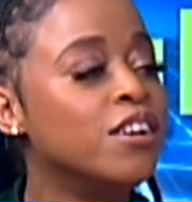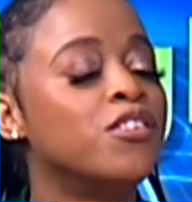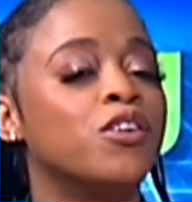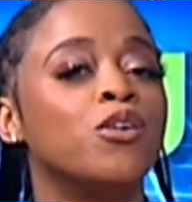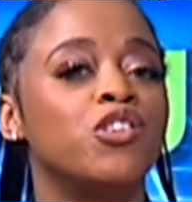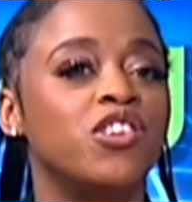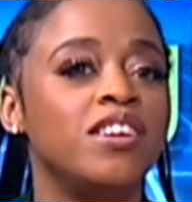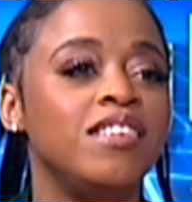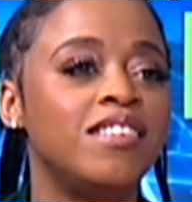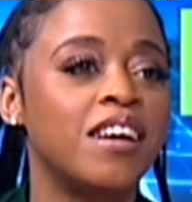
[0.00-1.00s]
So
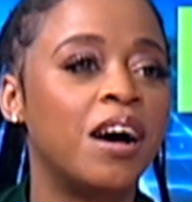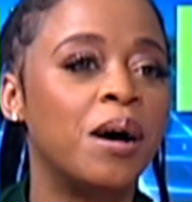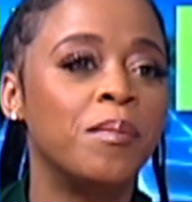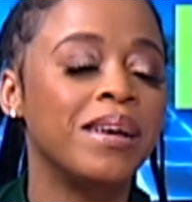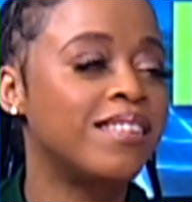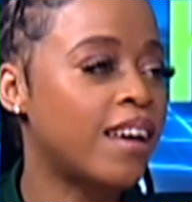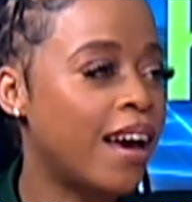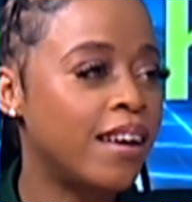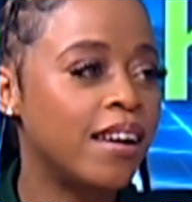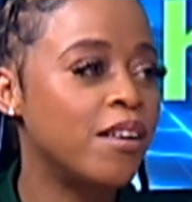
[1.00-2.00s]
she's
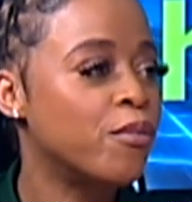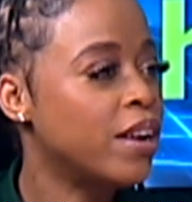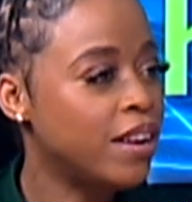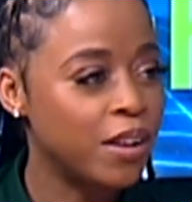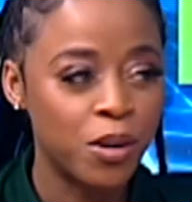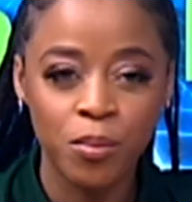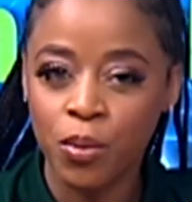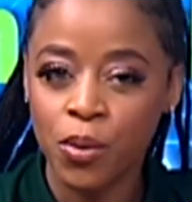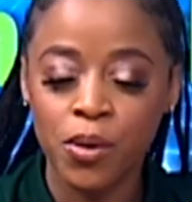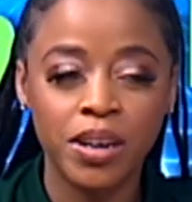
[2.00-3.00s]
excited and ready to get on
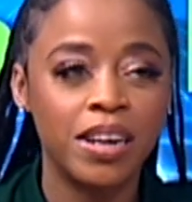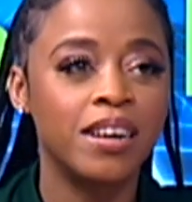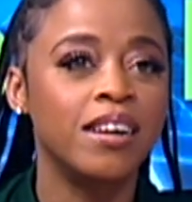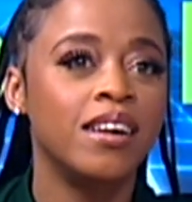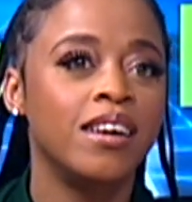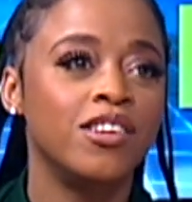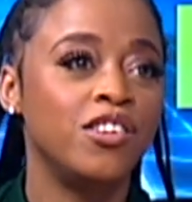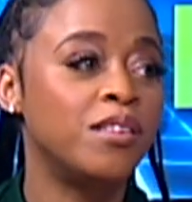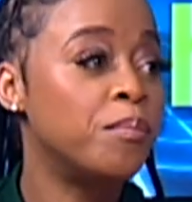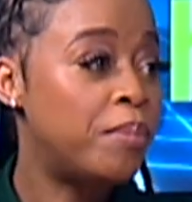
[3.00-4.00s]
board, and
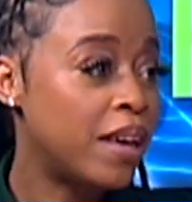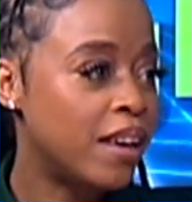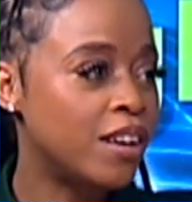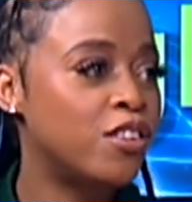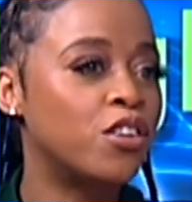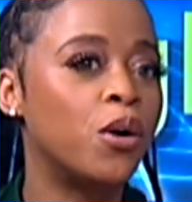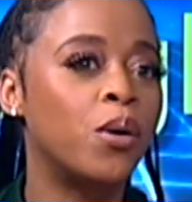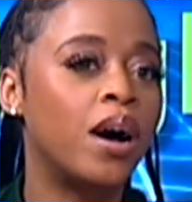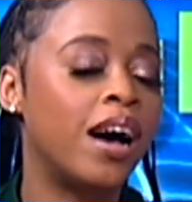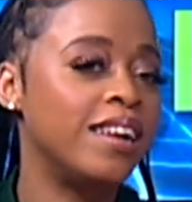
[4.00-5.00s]
she's a big, so
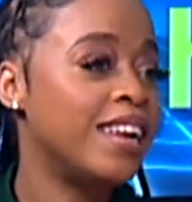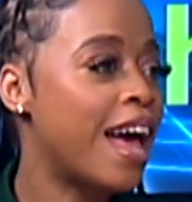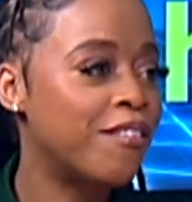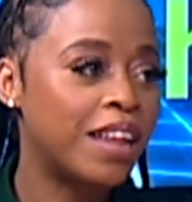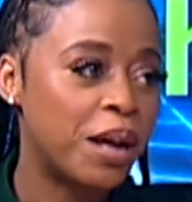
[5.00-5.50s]
I didn't have a lot of